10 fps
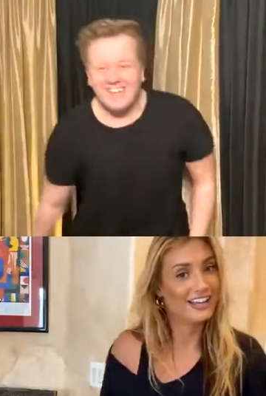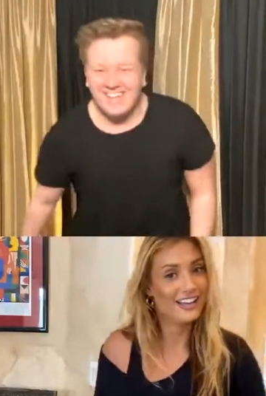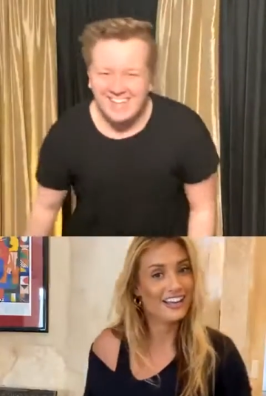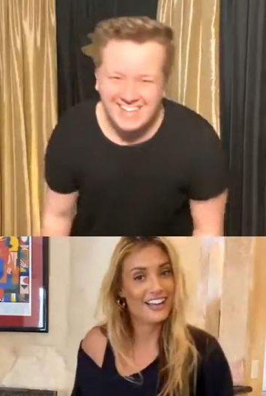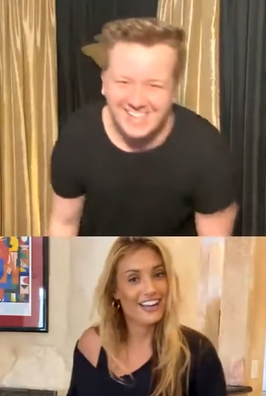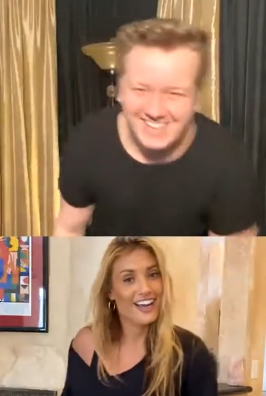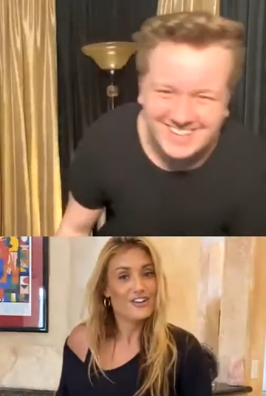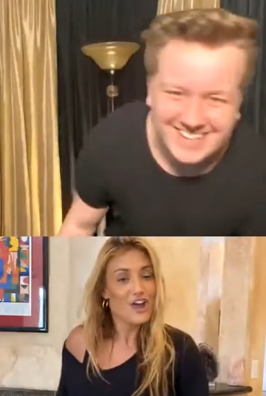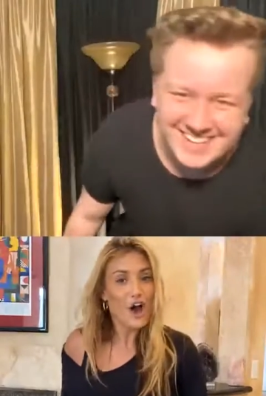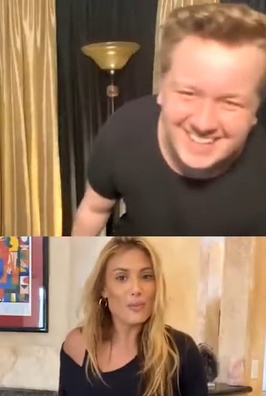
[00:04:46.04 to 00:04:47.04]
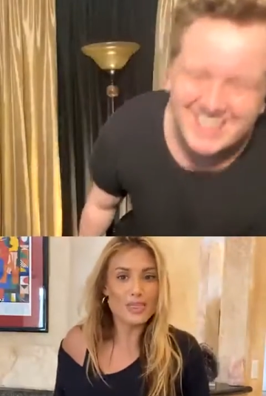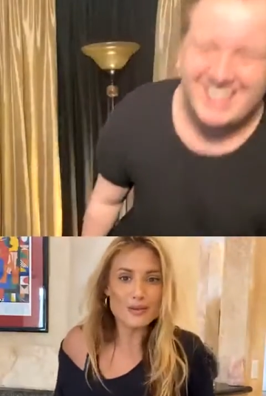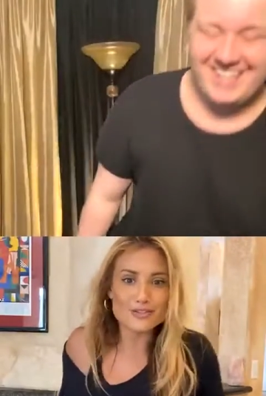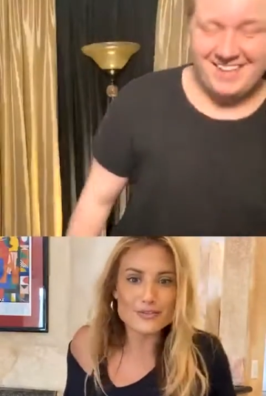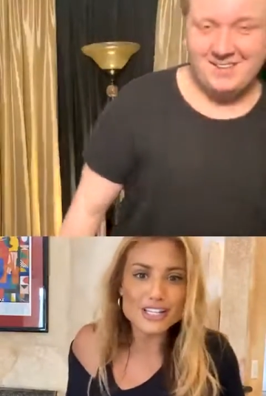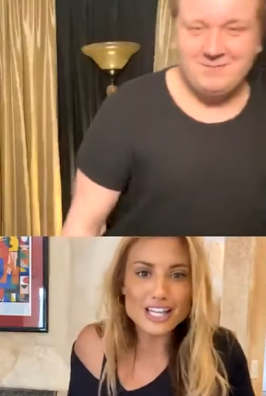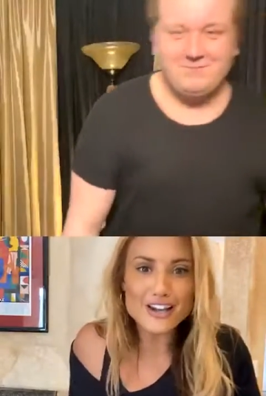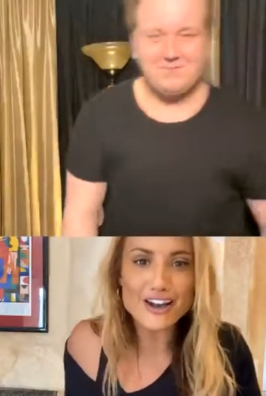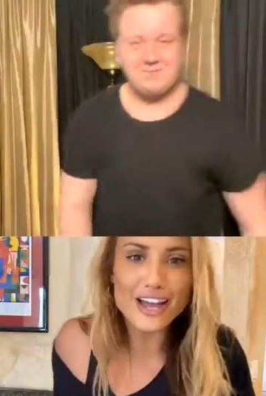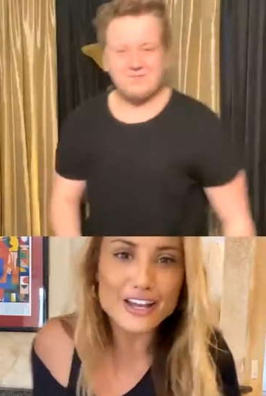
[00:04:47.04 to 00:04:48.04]
Speaker 1: good. no, but that was really
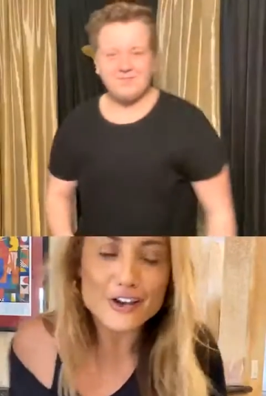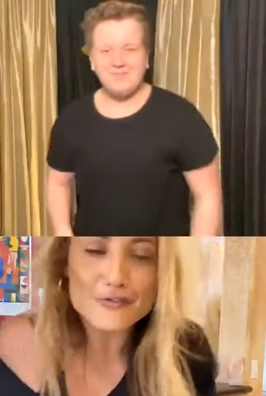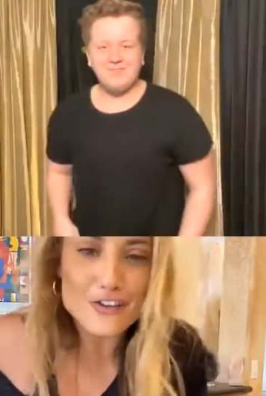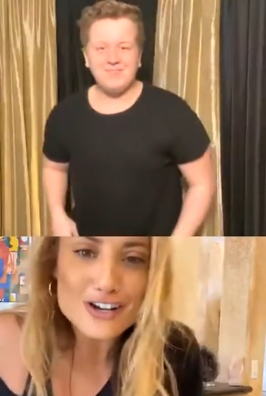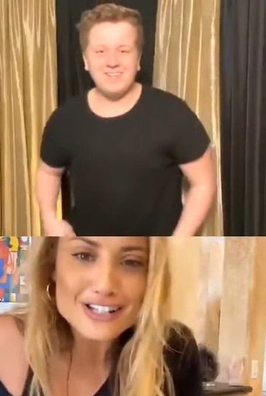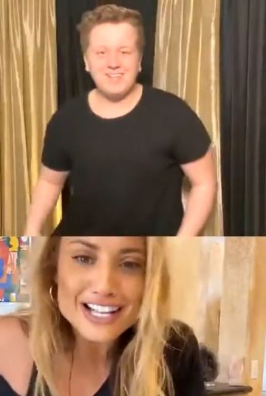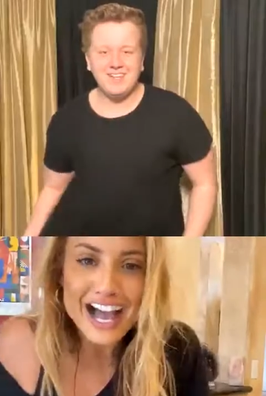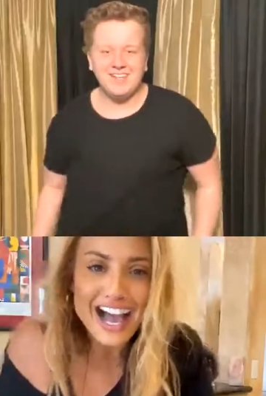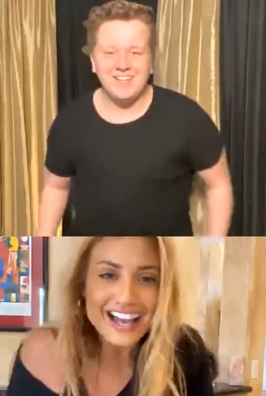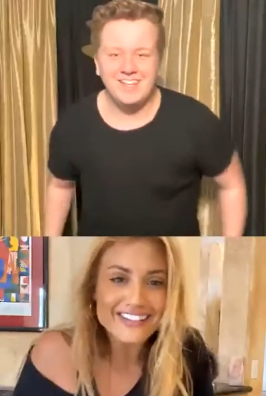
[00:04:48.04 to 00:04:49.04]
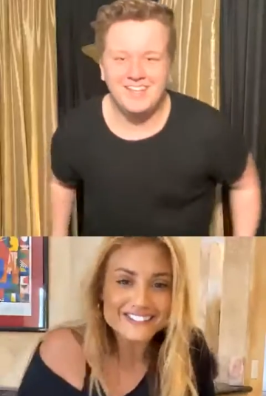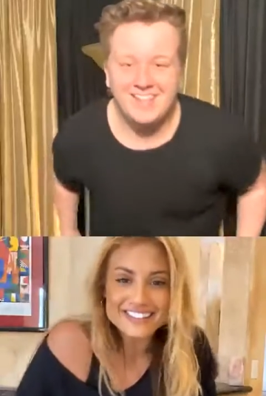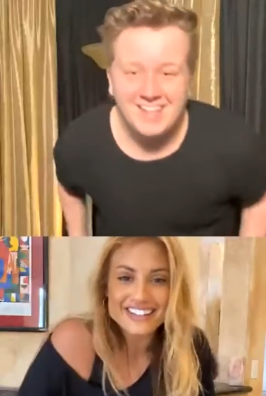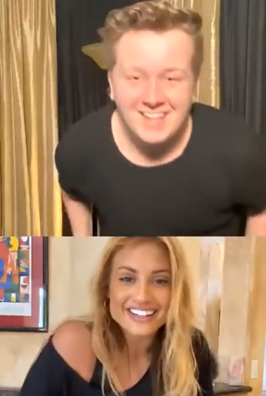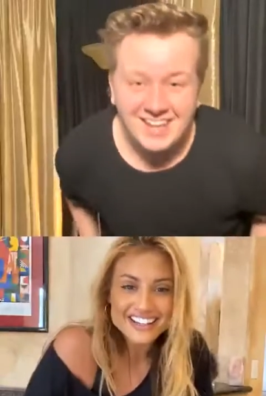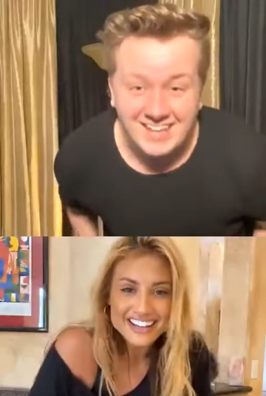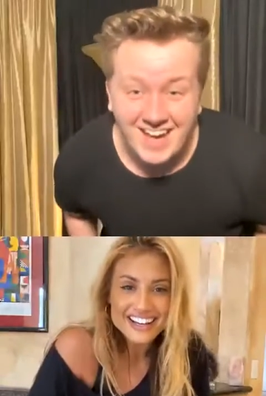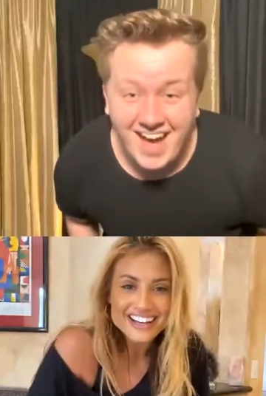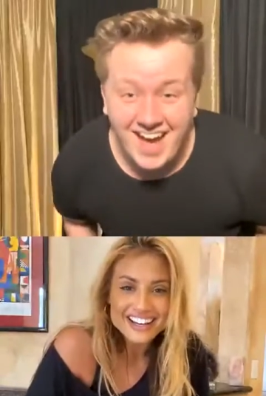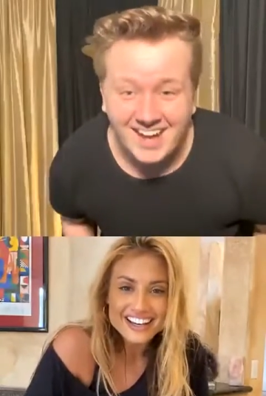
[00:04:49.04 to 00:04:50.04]
good. Your first time.
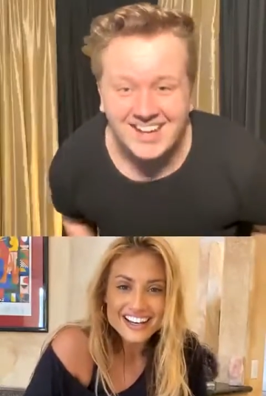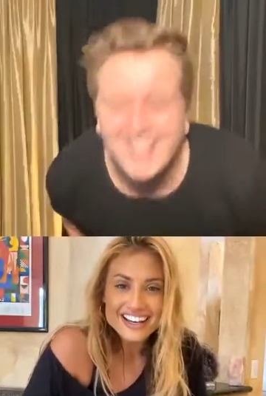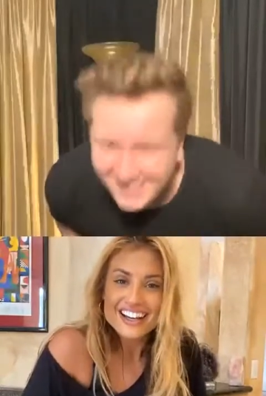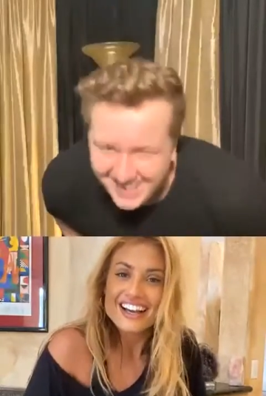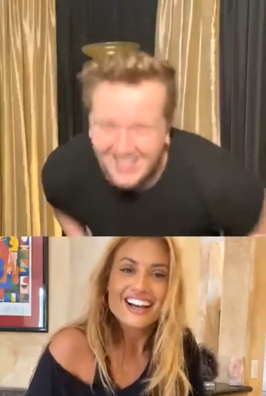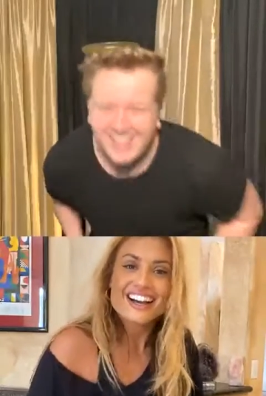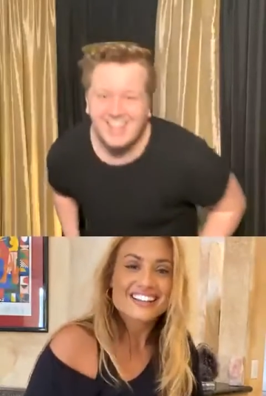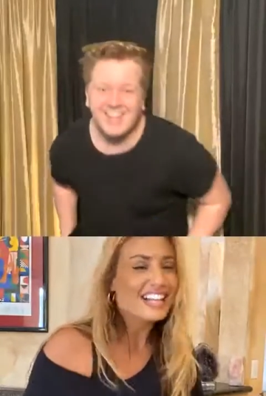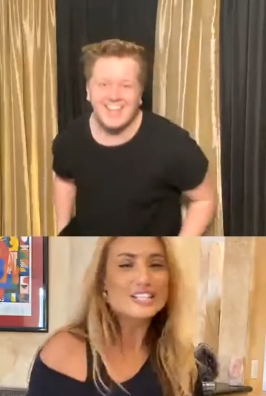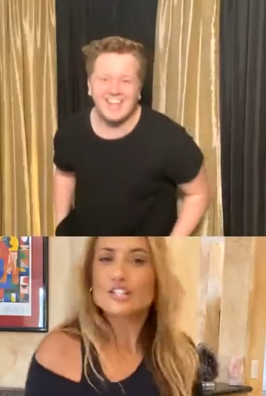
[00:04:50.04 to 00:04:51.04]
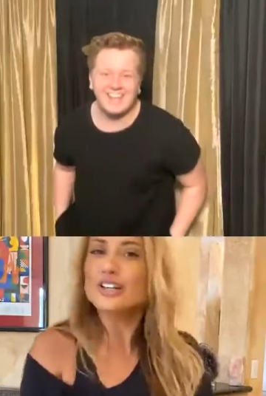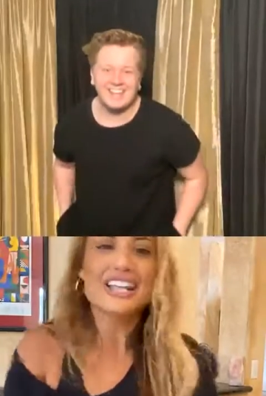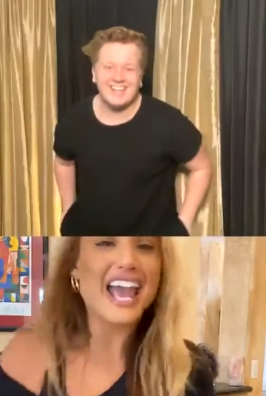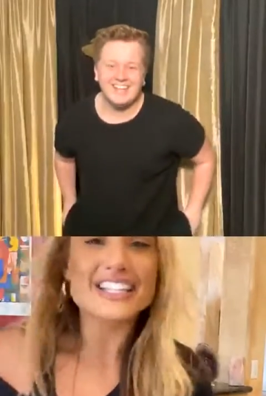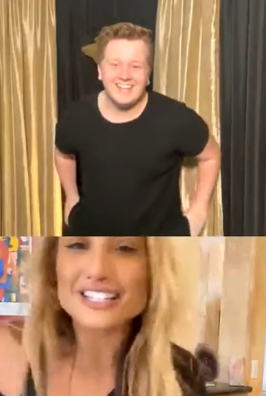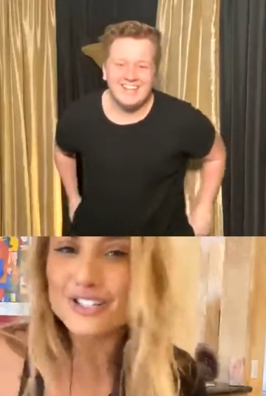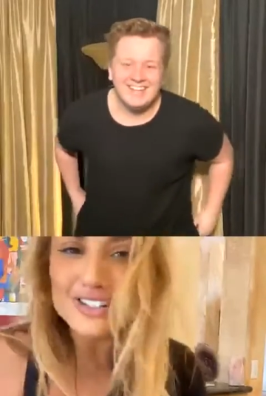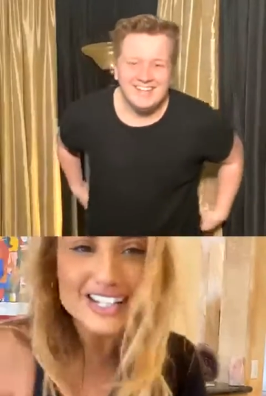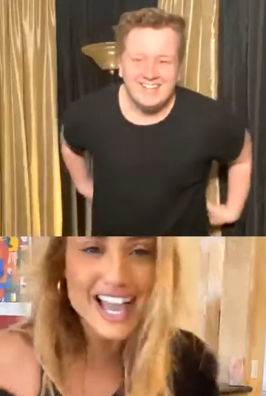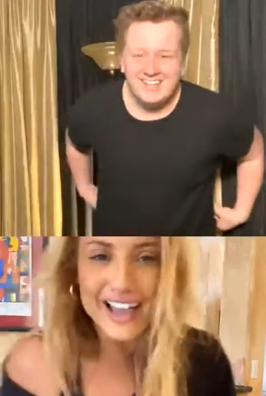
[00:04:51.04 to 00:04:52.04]
Yeah. Let's do it again. Let's do it
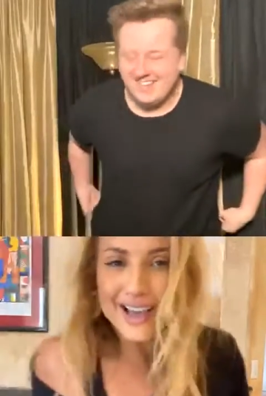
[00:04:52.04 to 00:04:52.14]
again. Come